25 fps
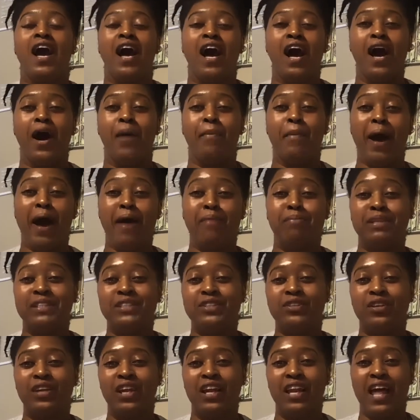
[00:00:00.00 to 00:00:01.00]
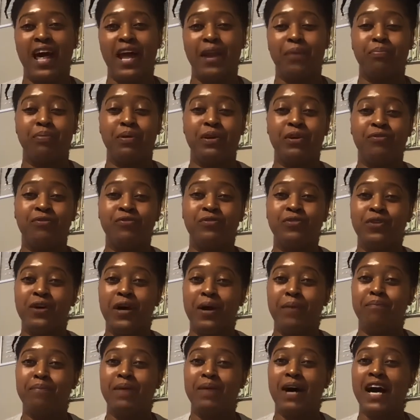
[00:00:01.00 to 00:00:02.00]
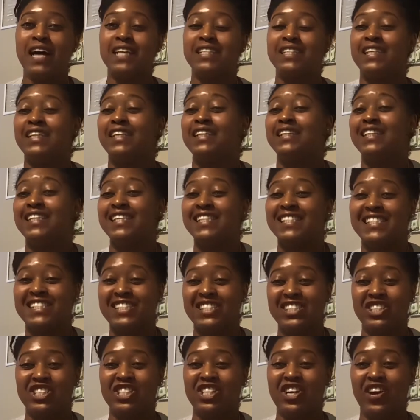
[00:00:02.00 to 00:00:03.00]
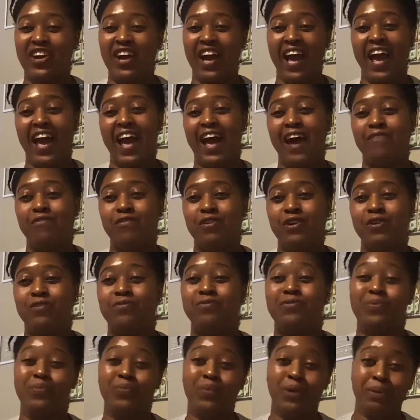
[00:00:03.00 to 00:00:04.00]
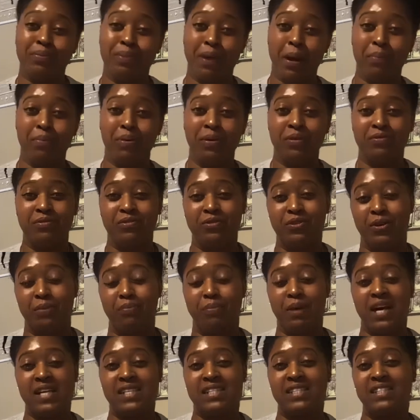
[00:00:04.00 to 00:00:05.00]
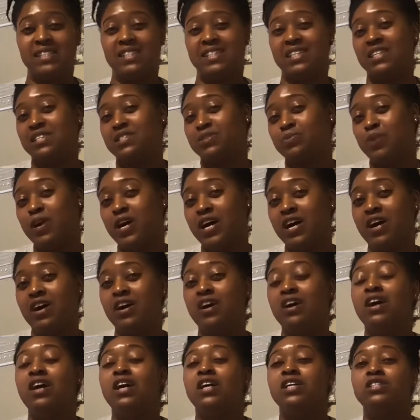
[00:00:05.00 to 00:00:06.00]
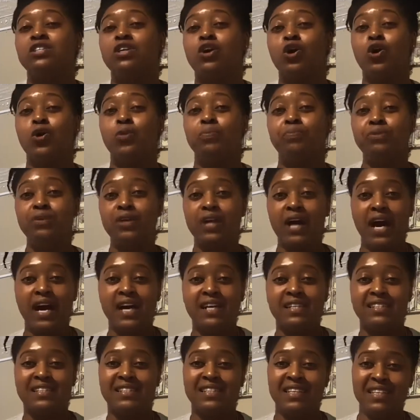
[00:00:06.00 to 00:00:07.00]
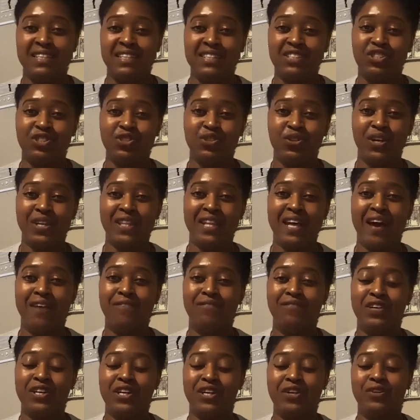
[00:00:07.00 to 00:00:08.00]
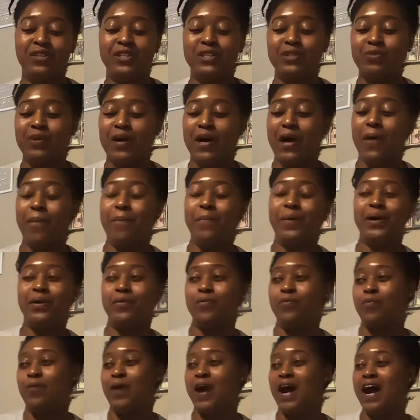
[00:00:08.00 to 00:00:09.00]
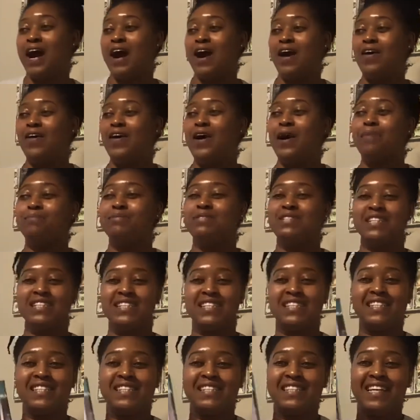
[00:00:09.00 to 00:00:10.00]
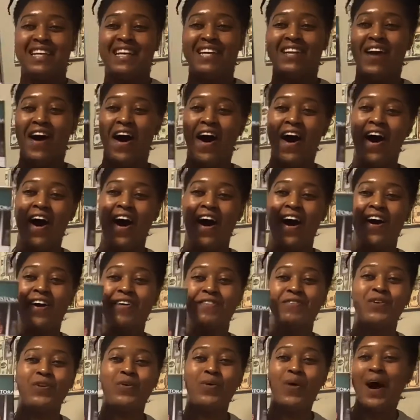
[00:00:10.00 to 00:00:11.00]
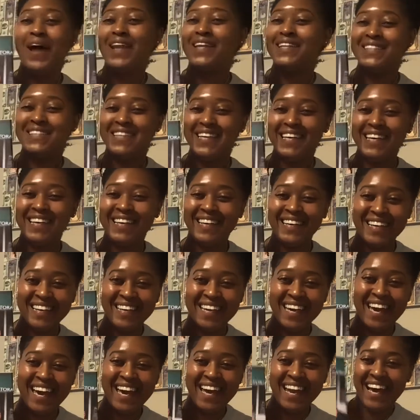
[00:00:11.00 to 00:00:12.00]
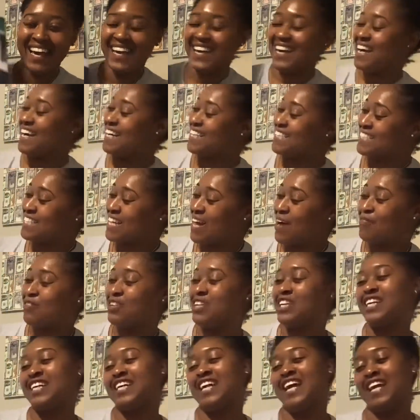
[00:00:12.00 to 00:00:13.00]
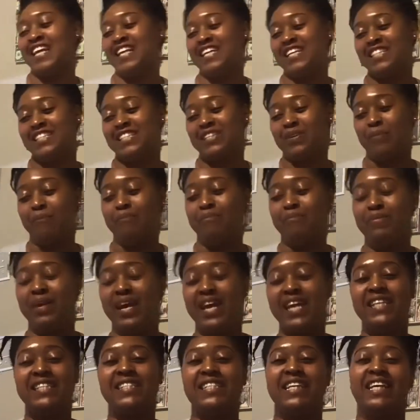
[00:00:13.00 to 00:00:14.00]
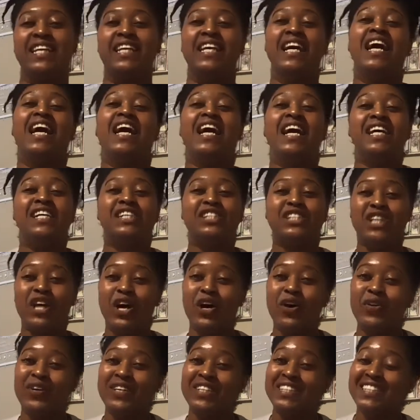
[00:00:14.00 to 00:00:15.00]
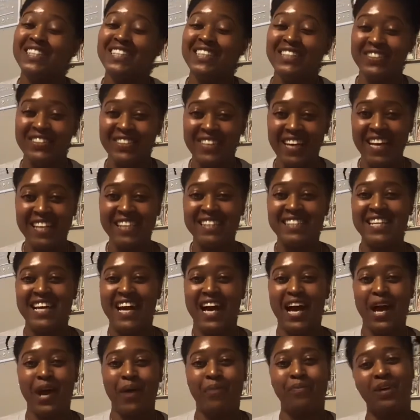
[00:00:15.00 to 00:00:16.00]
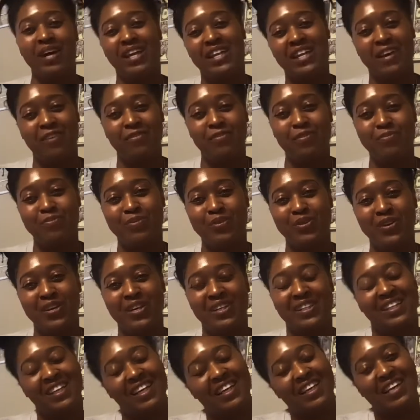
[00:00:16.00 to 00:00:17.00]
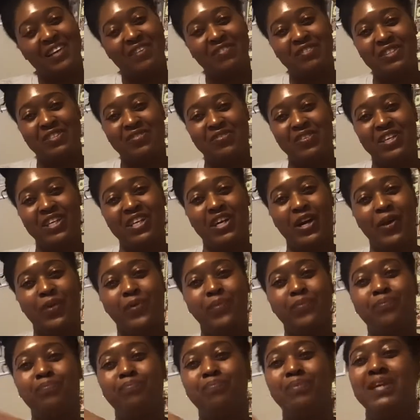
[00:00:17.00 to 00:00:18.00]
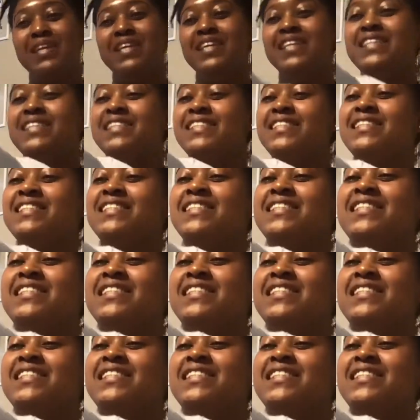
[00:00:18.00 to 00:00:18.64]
I've been doing a lot of Printful unboxing. This is a shirt I have on from one of my Printful unboxings as well. So I hope you guys did enjoy that video as well. But wow, I'm just in awe of the quality. Again, I can't stop looking at it. It's amazing. So until next time, I love you more than I love this video. Peace.